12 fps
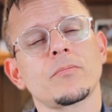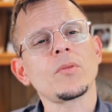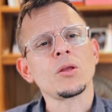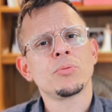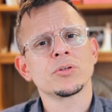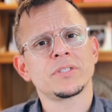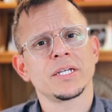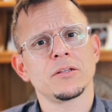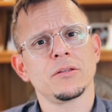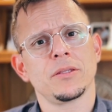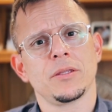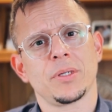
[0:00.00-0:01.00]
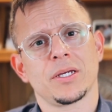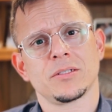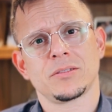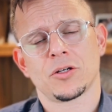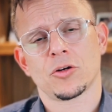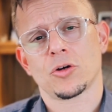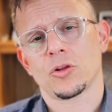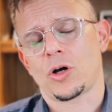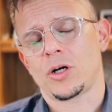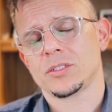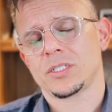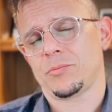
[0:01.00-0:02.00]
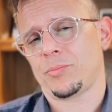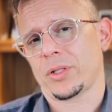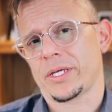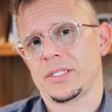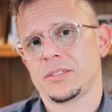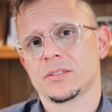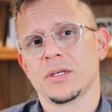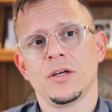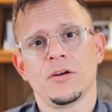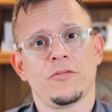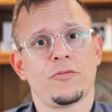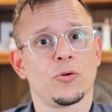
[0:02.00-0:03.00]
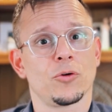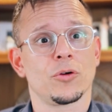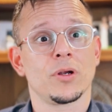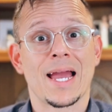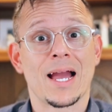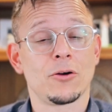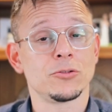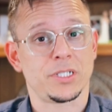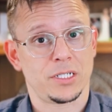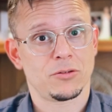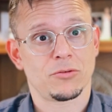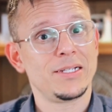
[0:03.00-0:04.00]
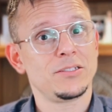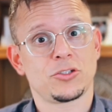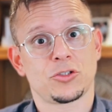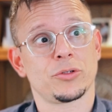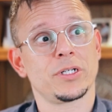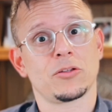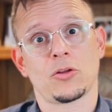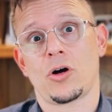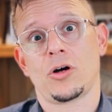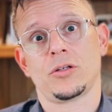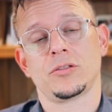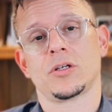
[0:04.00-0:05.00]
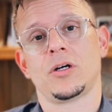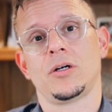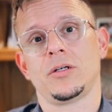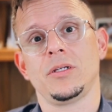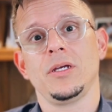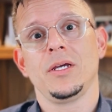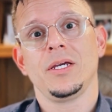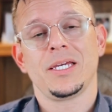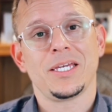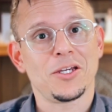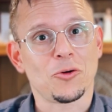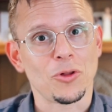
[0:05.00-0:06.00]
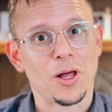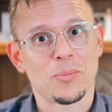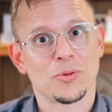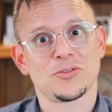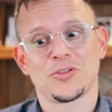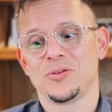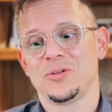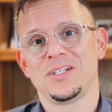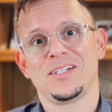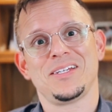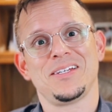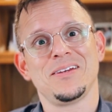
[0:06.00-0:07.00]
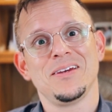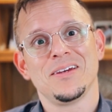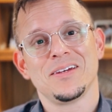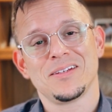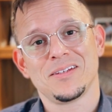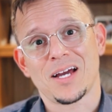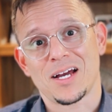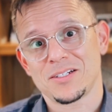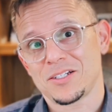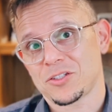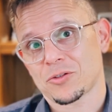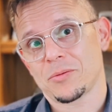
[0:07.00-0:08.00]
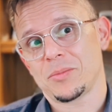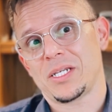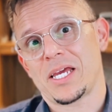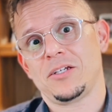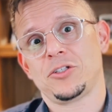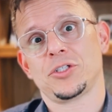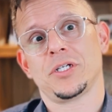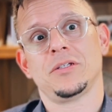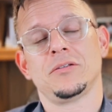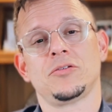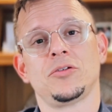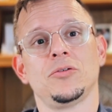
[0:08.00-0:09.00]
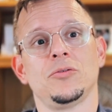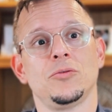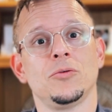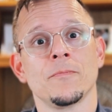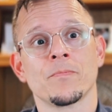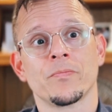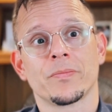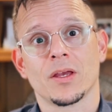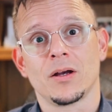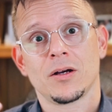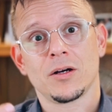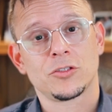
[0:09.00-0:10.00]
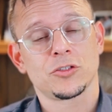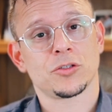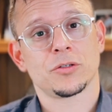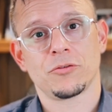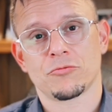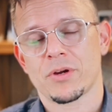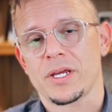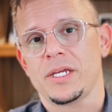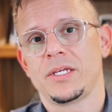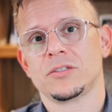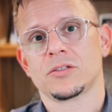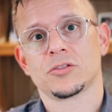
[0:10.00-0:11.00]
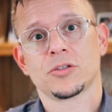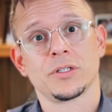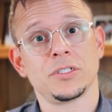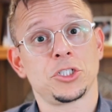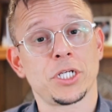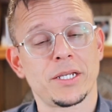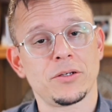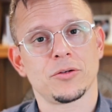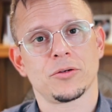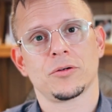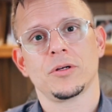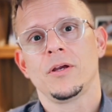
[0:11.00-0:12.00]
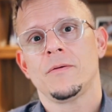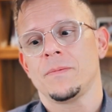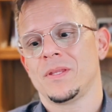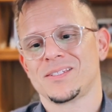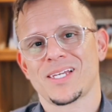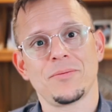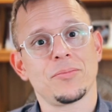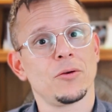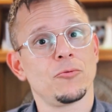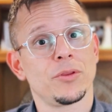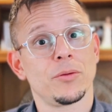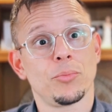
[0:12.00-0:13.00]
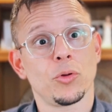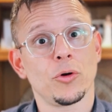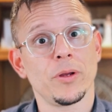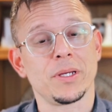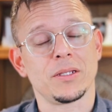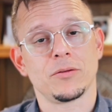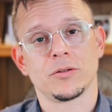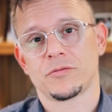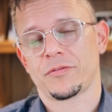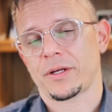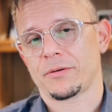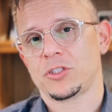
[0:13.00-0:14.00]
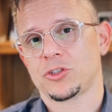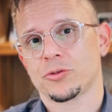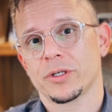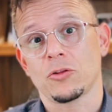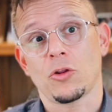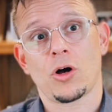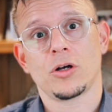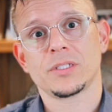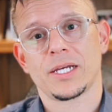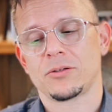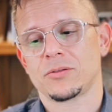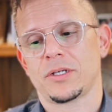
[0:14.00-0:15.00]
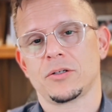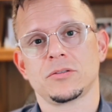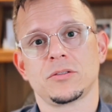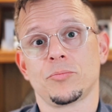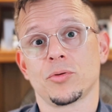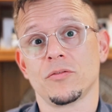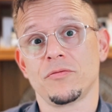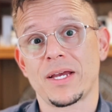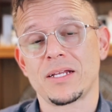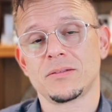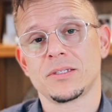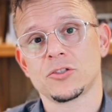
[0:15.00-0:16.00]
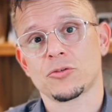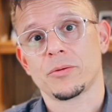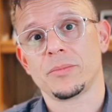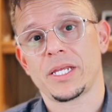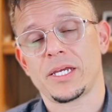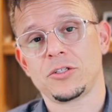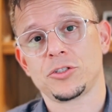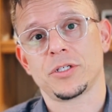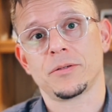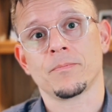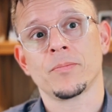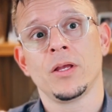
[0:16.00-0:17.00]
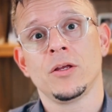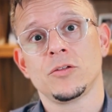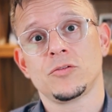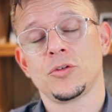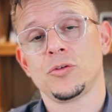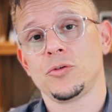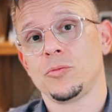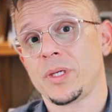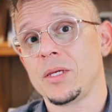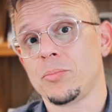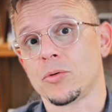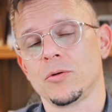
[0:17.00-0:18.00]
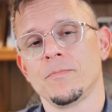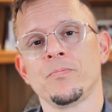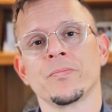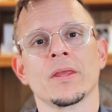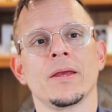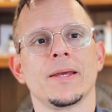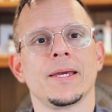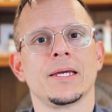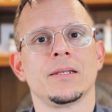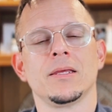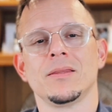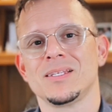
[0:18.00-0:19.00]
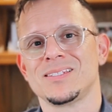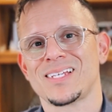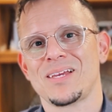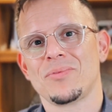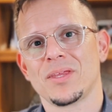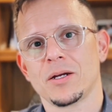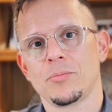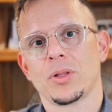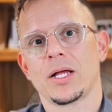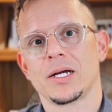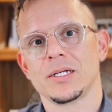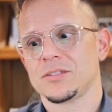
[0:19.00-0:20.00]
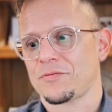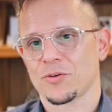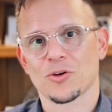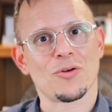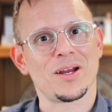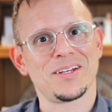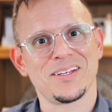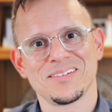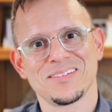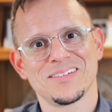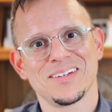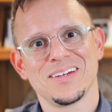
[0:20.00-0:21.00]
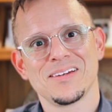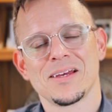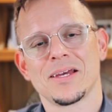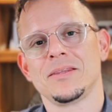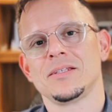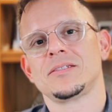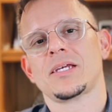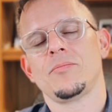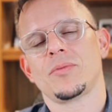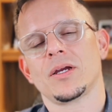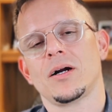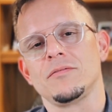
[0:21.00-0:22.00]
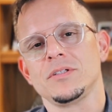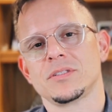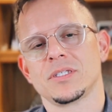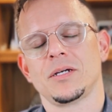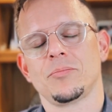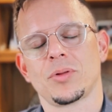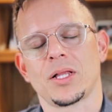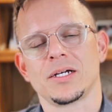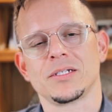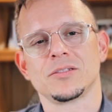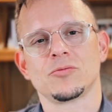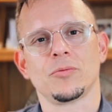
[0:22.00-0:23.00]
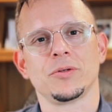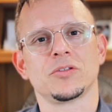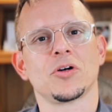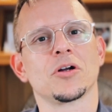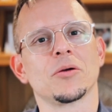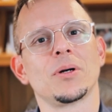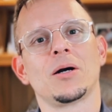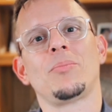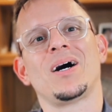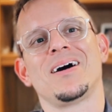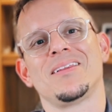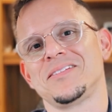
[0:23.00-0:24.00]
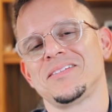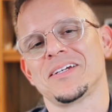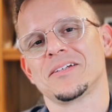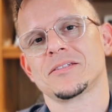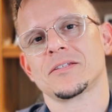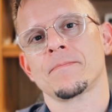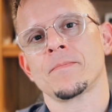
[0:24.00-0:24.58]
Particularly because there are laws in place for housing, right? Strict laws on equal opportunity, non-discrimination to a certain race, a certain gender. The same thing with employment. There's very strict laws out there to prevent discrimination to people. And the same thing applies for credit, and the same thing obviously applies when we talk about politics.